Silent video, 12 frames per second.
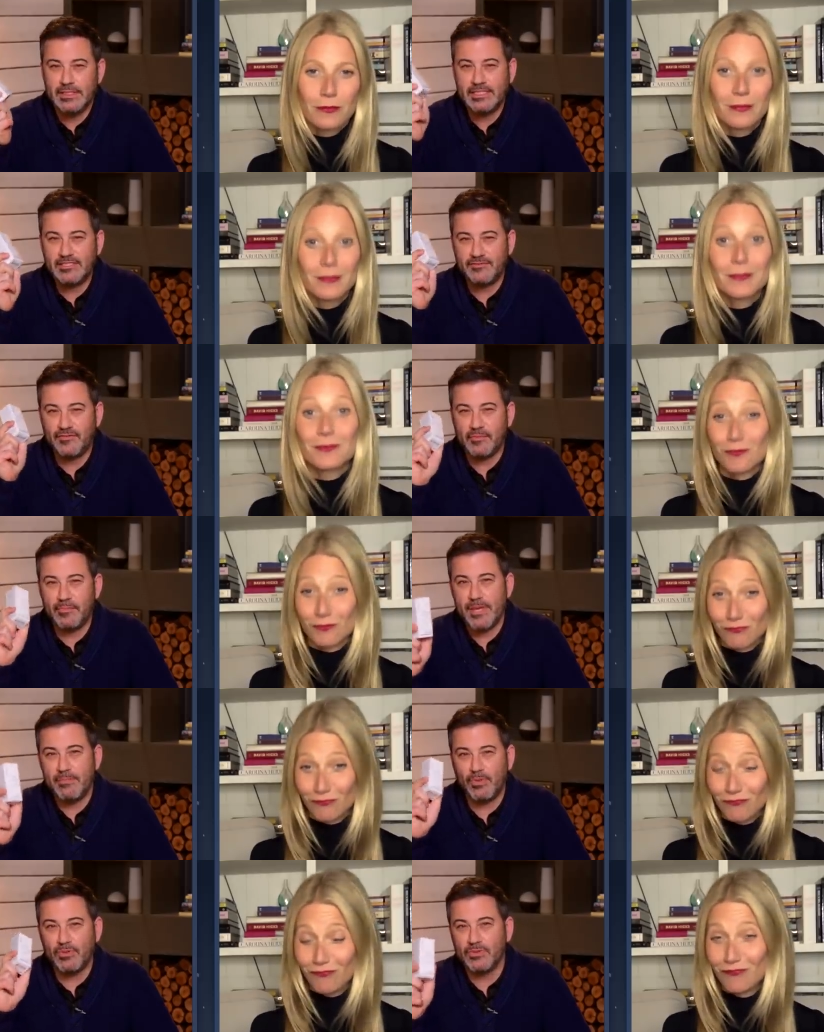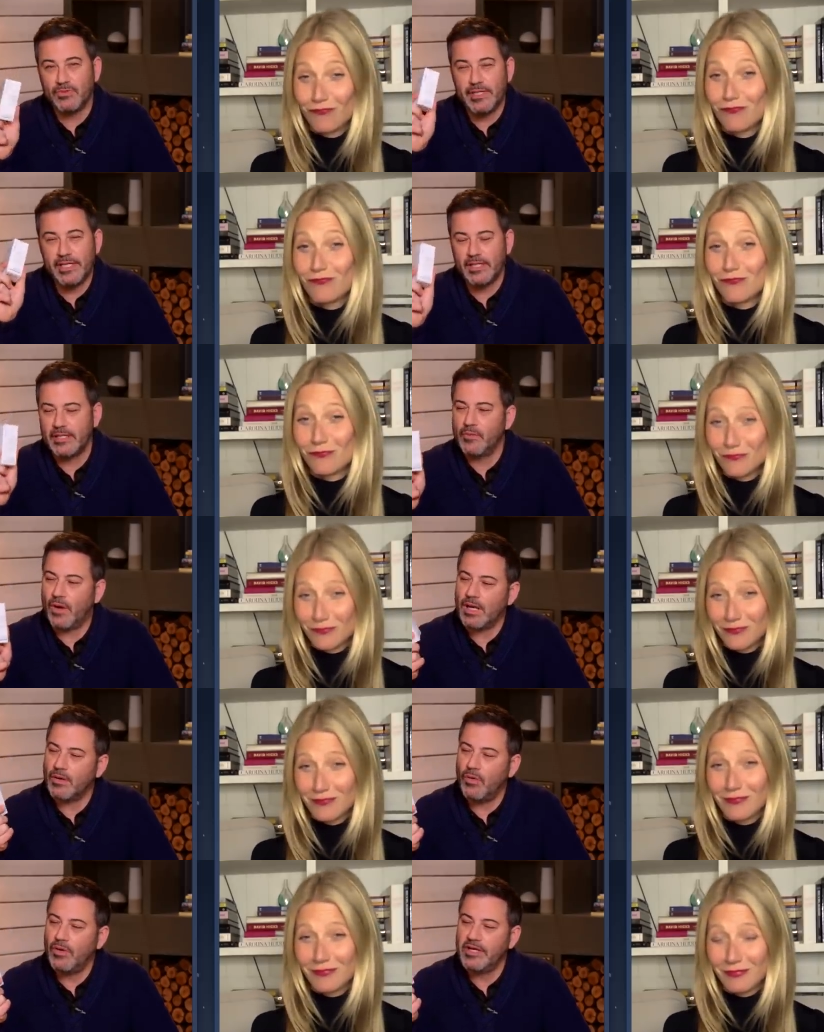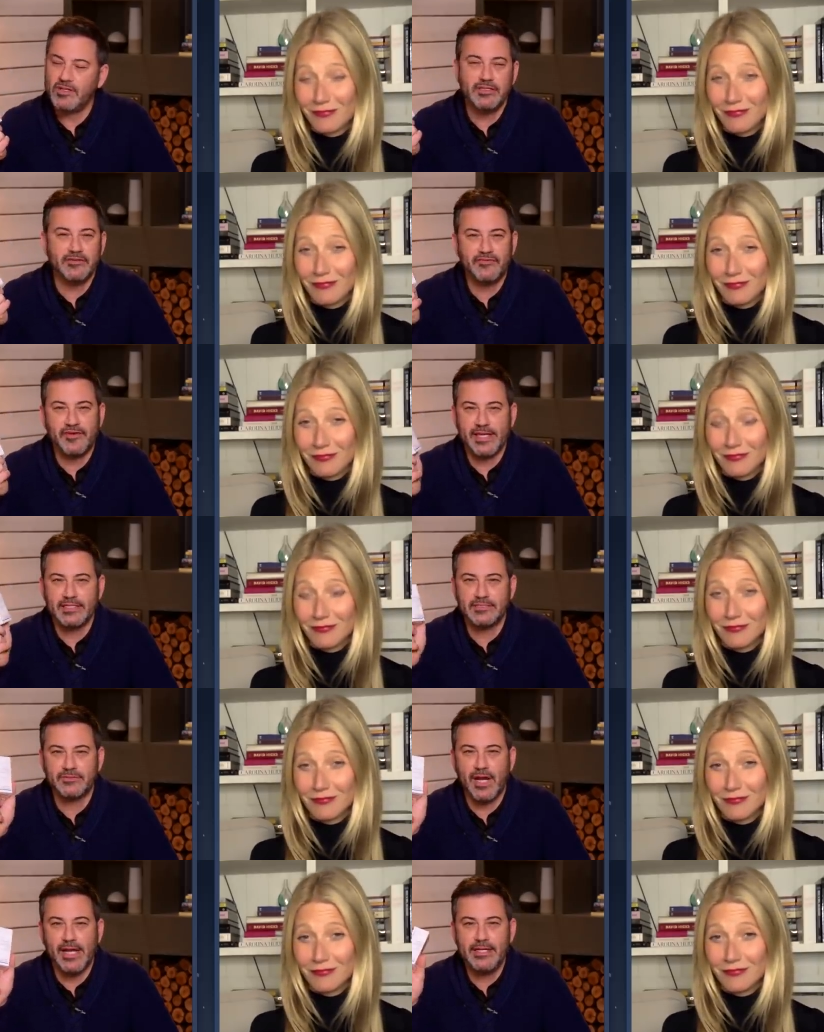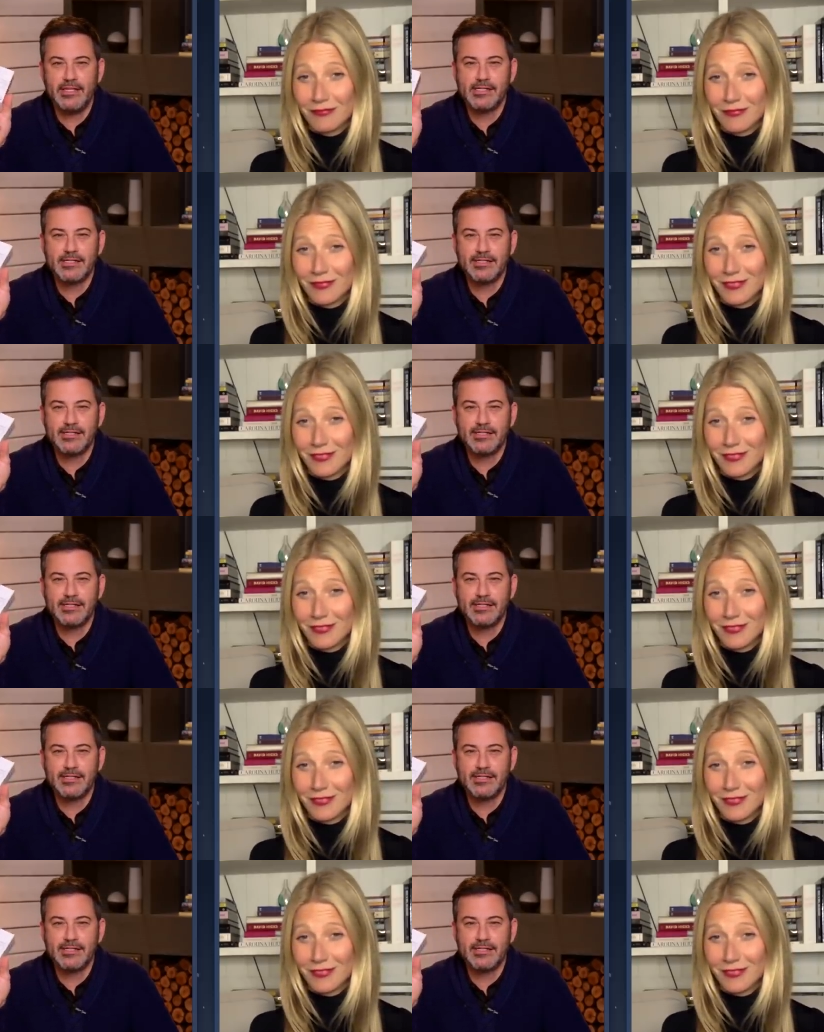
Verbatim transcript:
Speaker 1: This is for people who really want to oil their face, right?